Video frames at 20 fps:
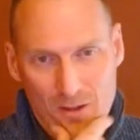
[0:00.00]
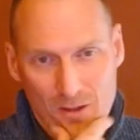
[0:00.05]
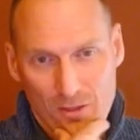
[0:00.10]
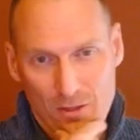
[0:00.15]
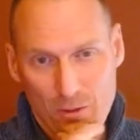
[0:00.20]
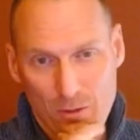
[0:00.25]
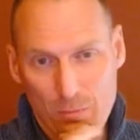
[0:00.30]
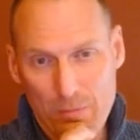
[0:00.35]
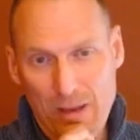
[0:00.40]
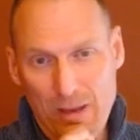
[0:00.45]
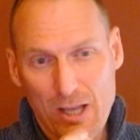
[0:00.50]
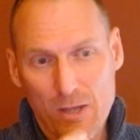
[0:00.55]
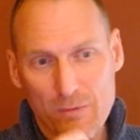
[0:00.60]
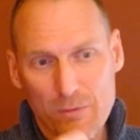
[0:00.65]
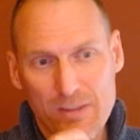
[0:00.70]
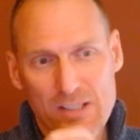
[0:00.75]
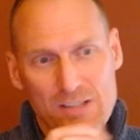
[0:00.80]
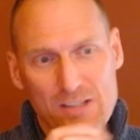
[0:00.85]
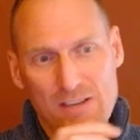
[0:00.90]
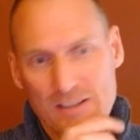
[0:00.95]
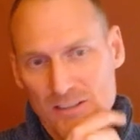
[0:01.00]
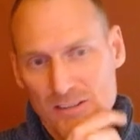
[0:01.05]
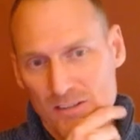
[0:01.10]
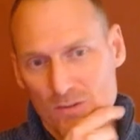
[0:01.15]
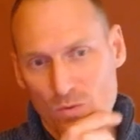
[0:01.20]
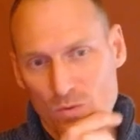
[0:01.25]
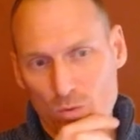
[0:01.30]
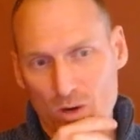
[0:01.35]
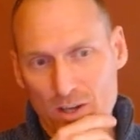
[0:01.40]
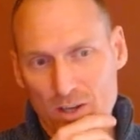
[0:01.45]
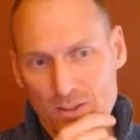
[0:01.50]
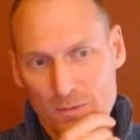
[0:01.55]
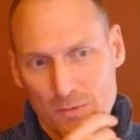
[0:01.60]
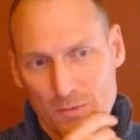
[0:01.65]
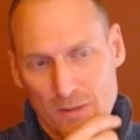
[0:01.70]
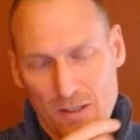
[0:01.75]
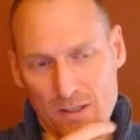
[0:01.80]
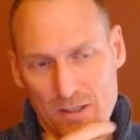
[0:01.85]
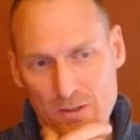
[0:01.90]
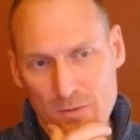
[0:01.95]
The main reason I didn't want to
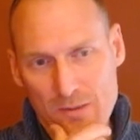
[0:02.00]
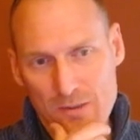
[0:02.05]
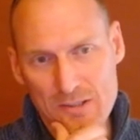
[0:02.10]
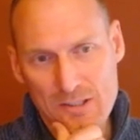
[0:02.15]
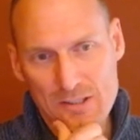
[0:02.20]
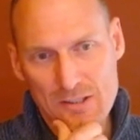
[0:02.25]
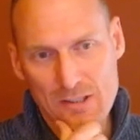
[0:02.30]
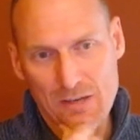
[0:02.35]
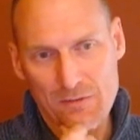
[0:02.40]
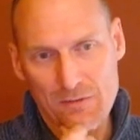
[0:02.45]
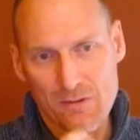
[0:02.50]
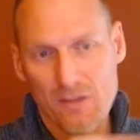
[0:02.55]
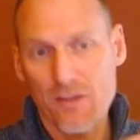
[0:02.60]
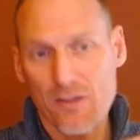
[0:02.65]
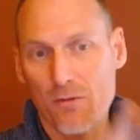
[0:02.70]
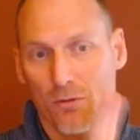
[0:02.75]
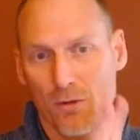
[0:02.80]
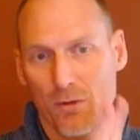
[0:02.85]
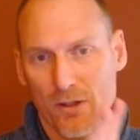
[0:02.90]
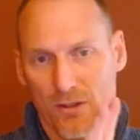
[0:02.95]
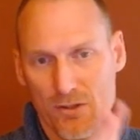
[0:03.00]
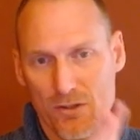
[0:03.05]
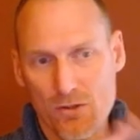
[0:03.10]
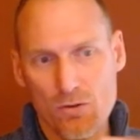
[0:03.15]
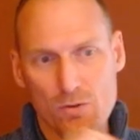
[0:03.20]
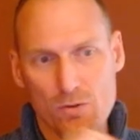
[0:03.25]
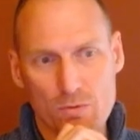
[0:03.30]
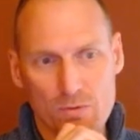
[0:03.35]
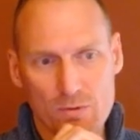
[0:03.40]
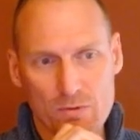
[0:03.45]
play queen c7, there were really two